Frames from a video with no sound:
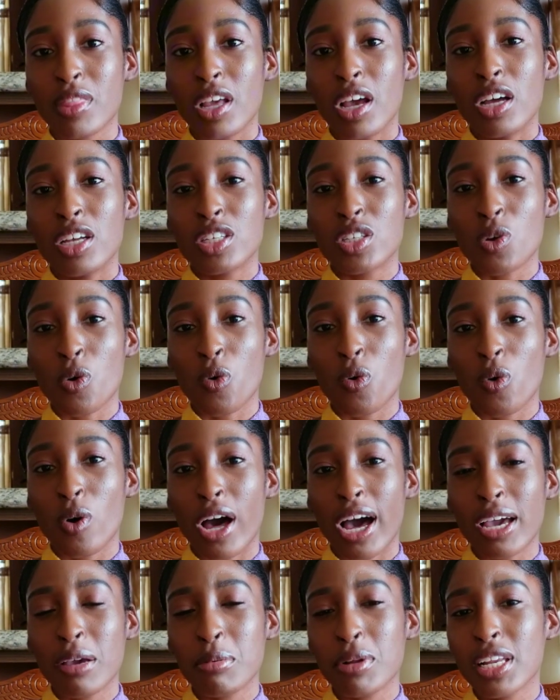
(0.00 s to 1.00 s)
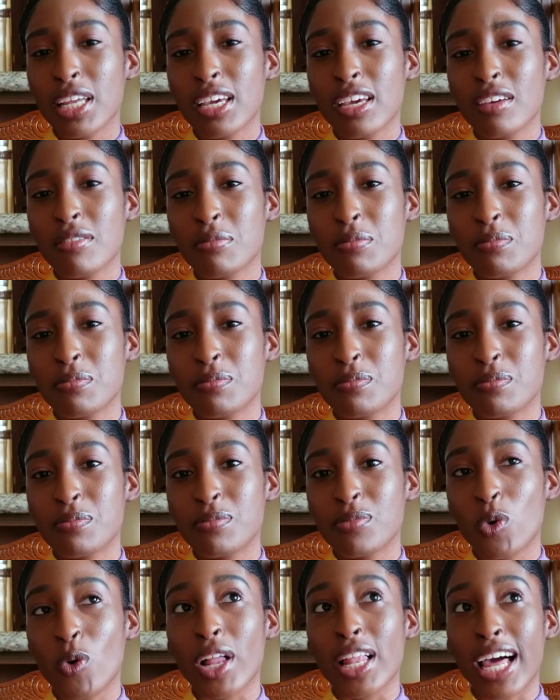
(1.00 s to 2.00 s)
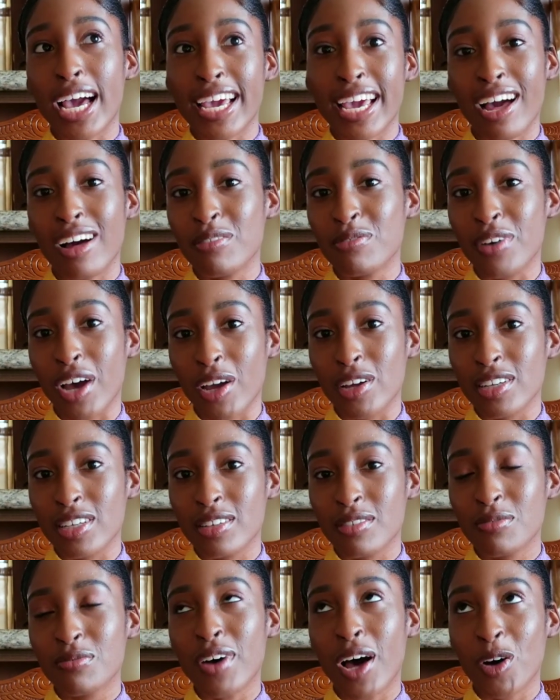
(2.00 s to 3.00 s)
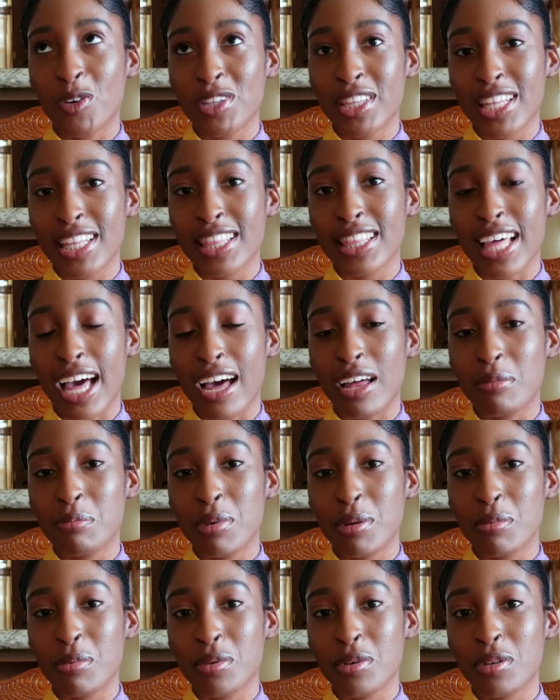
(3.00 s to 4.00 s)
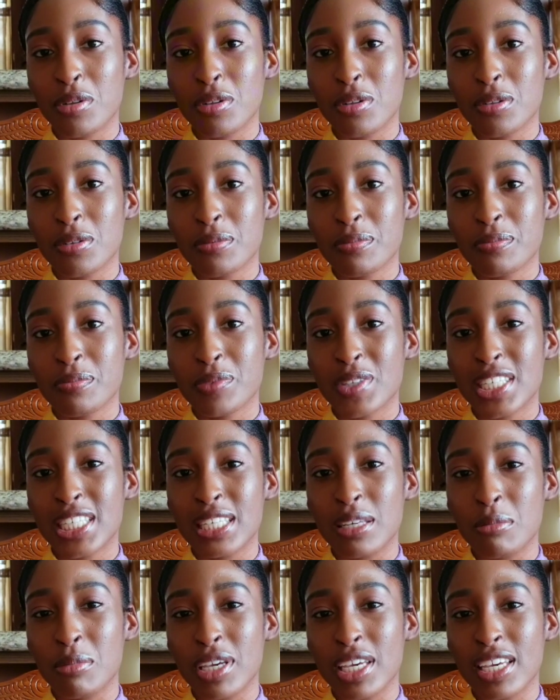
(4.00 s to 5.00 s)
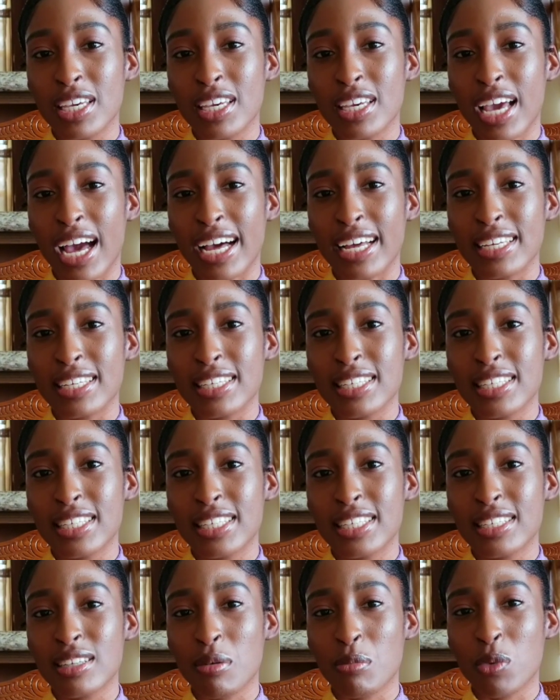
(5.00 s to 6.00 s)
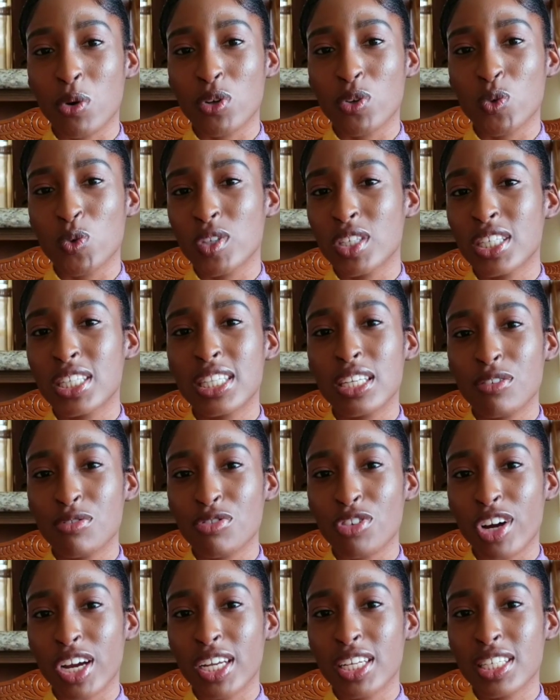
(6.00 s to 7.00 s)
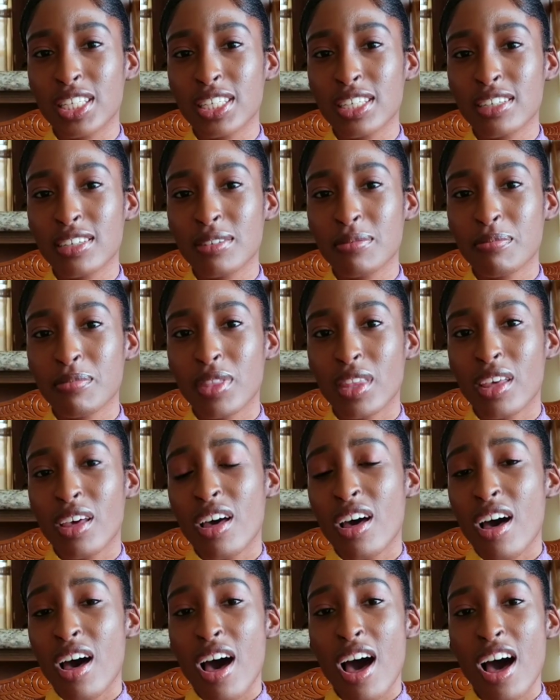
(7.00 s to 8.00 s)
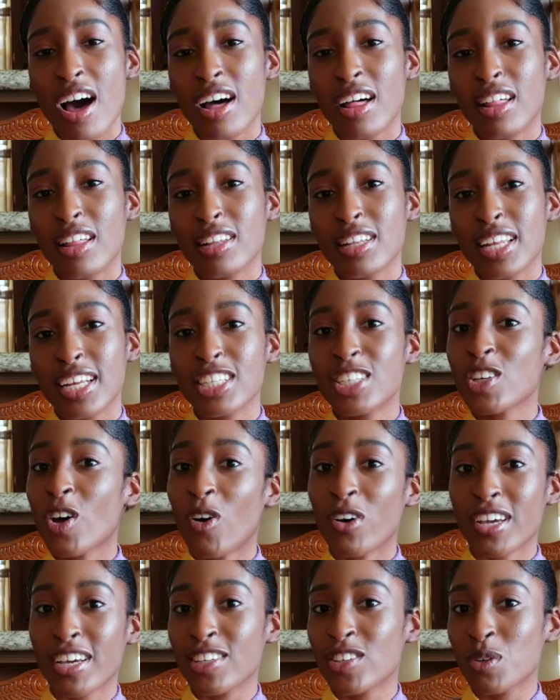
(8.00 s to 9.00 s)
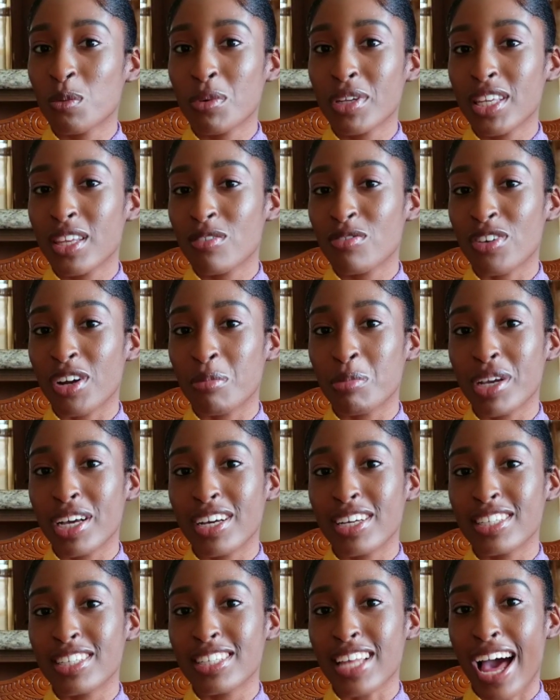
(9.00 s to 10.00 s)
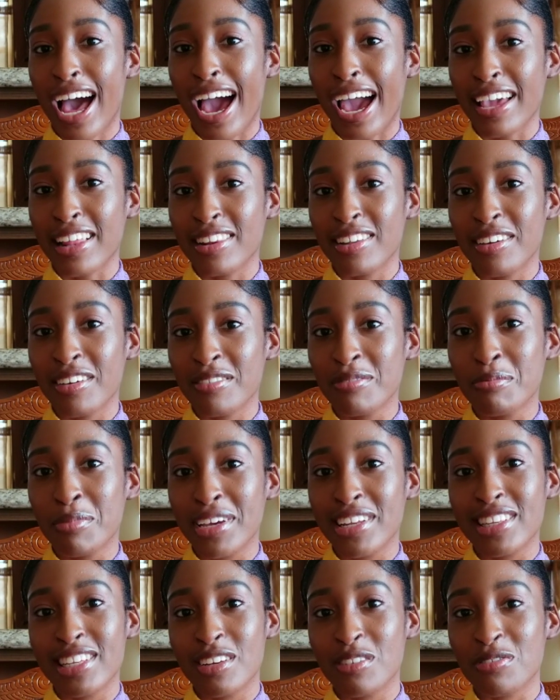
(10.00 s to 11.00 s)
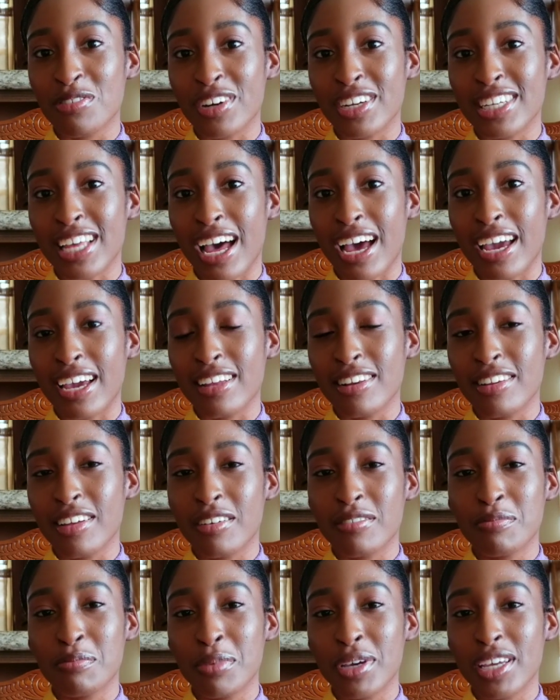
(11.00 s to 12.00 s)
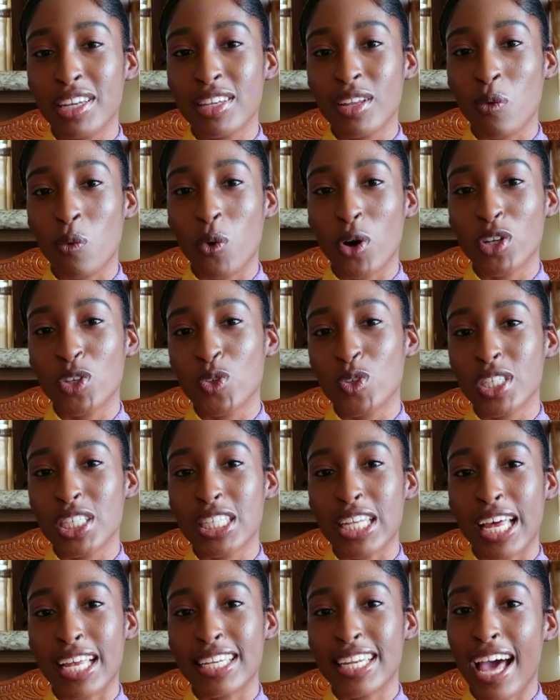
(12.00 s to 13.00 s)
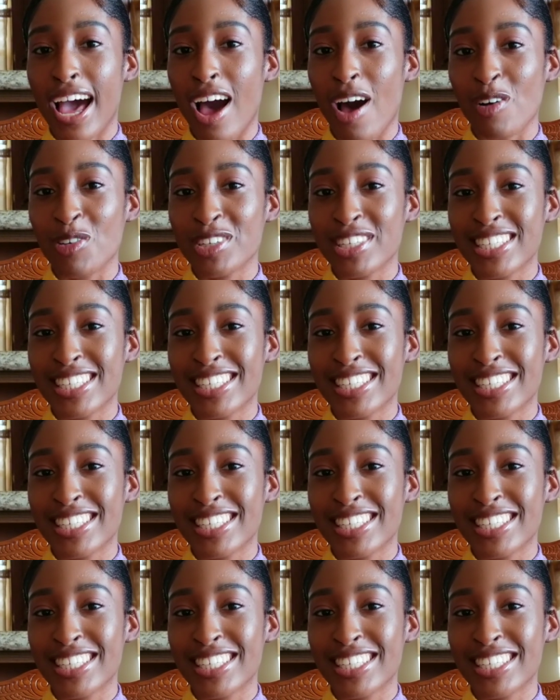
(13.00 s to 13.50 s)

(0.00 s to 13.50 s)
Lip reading: So I believe, I have found it that people see me as someone who's different. And it's okay to be different, because I love being different. I love being the one to stand out.